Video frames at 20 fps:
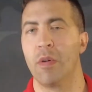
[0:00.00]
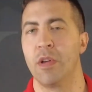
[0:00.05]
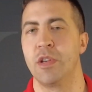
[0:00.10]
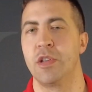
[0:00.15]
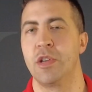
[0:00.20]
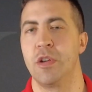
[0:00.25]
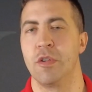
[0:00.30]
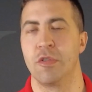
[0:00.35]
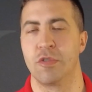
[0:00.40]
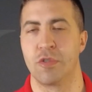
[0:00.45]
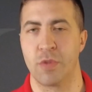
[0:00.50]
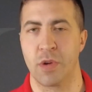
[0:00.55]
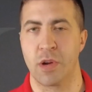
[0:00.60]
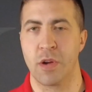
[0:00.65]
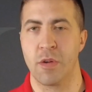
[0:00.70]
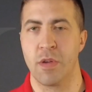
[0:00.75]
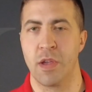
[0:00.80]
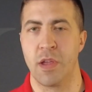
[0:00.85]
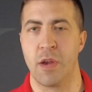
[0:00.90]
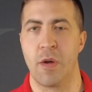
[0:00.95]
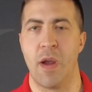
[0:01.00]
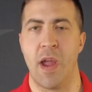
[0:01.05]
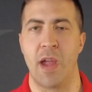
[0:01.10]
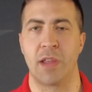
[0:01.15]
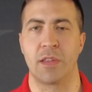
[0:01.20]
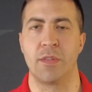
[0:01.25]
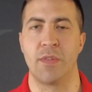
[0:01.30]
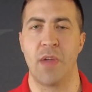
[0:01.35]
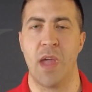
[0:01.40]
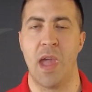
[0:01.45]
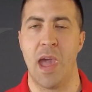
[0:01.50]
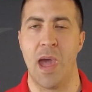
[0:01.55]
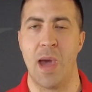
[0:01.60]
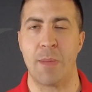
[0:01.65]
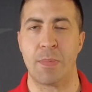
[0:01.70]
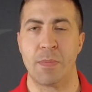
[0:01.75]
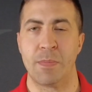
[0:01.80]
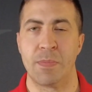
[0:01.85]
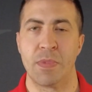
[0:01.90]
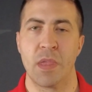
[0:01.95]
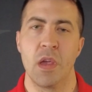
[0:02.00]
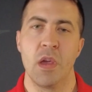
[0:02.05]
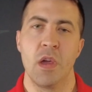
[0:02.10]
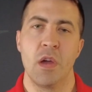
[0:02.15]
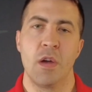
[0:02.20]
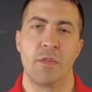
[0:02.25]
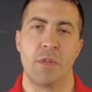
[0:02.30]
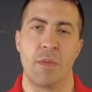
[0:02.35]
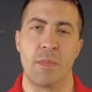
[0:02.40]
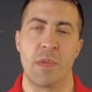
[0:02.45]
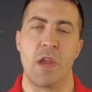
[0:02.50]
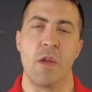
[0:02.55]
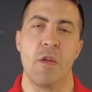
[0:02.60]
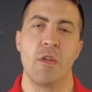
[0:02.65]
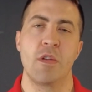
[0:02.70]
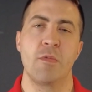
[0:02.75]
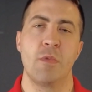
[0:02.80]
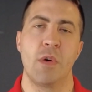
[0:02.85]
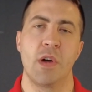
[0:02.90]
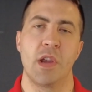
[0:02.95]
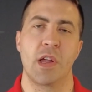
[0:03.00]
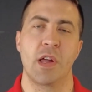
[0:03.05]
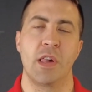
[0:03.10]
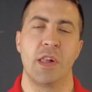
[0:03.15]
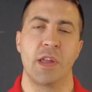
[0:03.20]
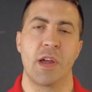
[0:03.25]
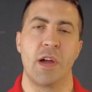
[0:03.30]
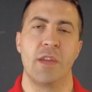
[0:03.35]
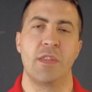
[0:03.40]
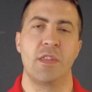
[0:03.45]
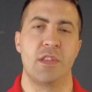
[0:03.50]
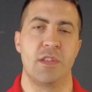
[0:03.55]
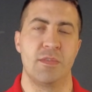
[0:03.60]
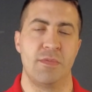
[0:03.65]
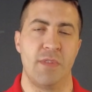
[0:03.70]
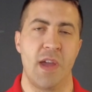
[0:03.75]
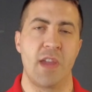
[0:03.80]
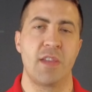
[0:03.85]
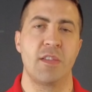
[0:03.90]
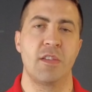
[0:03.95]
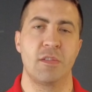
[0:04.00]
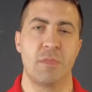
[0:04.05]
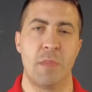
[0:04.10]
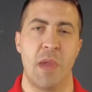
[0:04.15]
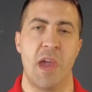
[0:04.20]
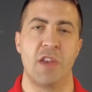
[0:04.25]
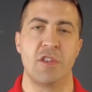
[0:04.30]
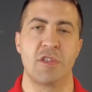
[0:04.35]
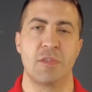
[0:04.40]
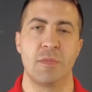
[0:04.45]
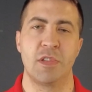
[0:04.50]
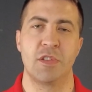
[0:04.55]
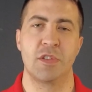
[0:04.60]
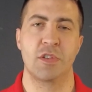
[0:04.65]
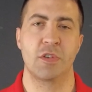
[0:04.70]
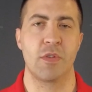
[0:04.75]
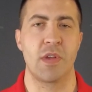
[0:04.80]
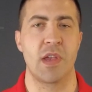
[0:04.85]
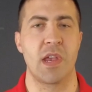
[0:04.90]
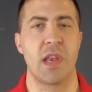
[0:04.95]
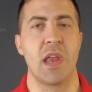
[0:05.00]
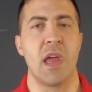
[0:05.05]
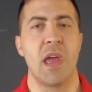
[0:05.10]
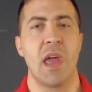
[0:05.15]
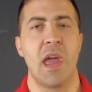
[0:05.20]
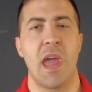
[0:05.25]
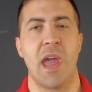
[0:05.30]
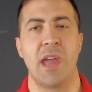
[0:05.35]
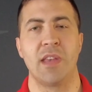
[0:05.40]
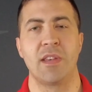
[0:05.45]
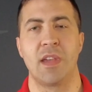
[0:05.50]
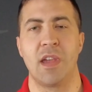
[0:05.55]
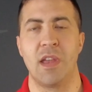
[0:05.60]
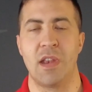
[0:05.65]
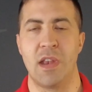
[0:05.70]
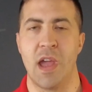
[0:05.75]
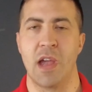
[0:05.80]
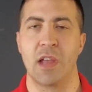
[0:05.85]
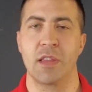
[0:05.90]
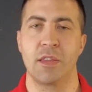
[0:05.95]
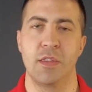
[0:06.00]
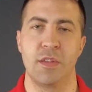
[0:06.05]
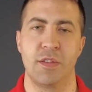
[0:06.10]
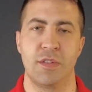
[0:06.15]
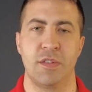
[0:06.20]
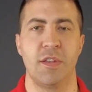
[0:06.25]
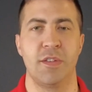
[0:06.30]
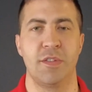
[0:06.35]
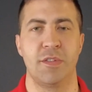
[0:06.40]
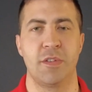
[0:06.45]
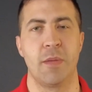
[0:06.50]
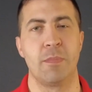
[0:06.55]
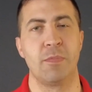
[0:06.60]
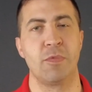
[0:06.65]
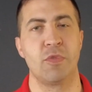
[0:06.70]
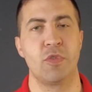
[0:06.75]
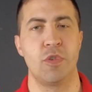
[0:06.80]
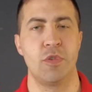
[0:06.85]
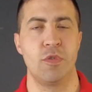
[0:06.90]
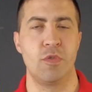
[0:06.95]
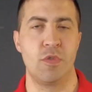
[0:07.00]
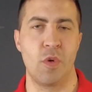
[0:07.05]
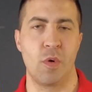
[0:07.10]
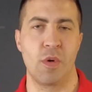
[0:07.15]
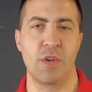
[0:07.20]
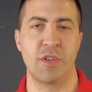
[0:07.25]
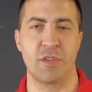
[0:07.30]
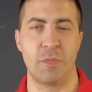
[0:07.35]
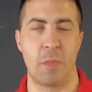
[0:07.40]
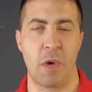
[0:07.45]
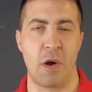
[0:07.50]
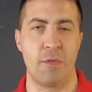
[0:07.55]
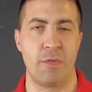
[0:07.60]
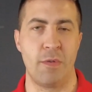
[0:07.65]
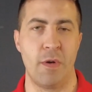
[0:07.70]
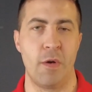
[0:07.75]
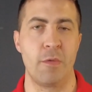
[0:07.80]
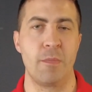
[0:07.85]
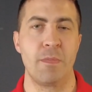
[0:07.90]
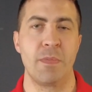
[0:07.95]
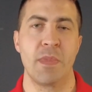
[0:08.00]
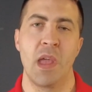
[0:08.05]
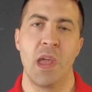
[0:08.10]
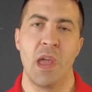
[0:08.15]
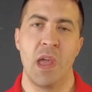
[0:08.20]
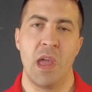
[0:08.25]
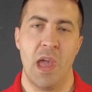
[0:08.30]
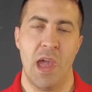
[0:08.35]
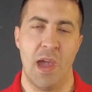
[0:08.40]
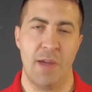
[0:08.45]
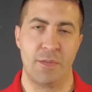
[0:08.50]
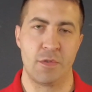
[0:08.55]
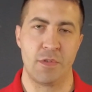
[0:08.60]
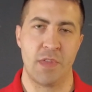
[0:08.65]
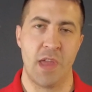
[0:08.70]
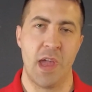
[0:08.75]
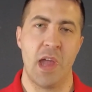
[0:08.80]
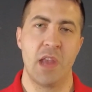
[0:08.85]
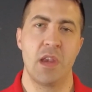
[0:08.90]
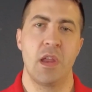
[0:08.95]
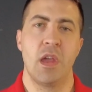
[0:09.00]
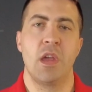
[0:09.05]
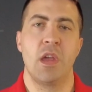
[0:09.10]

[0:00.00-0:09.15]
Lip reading: into your Trigger Interactive app. From here, you want to click on the Devices Management screen and connect the system to your smartphone. After that,